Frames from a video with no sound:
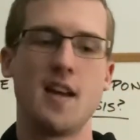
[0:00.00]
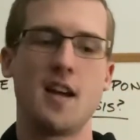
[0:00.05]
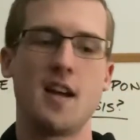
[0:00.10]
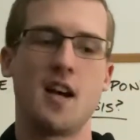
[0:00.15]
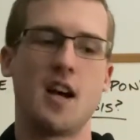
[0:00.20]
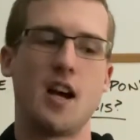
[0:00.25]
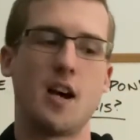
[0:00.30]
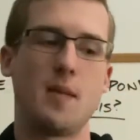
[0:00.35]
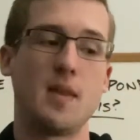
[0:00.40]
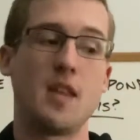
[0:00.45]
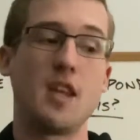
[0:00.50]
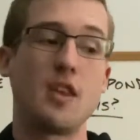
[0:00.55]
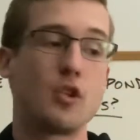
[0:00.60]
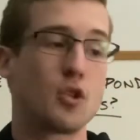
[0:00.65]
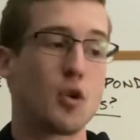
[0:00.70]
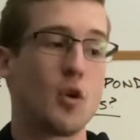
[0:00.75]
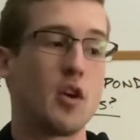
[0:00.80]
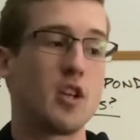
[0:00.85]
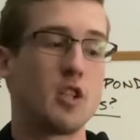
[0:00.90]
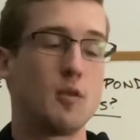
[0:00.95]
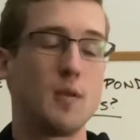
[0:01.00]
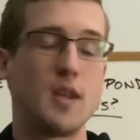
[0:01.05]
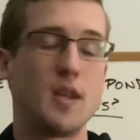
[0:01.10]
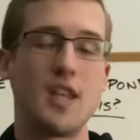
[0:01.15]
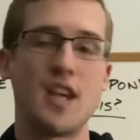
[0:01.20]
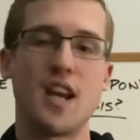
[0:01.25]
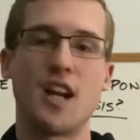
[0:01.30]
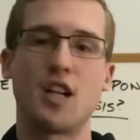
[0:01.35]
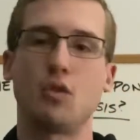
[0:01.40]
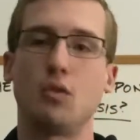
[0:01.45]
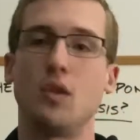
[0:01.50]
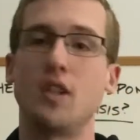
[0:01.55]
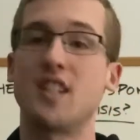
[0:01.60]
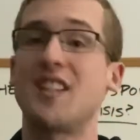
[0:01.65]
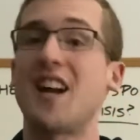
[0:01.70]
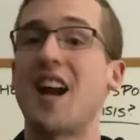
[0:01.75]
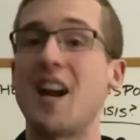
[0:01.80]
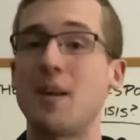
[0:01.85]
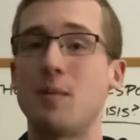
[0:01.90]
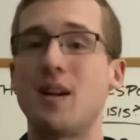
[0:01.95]
And then there's going to be the actual
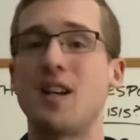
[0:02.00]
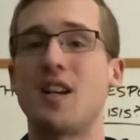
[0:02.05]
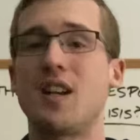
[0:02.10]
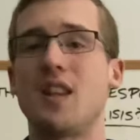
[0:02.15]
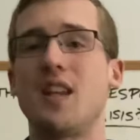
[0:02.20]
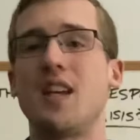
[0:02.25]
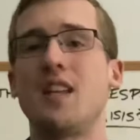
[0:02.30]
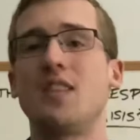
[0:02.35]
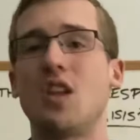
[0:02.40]
assignment thing,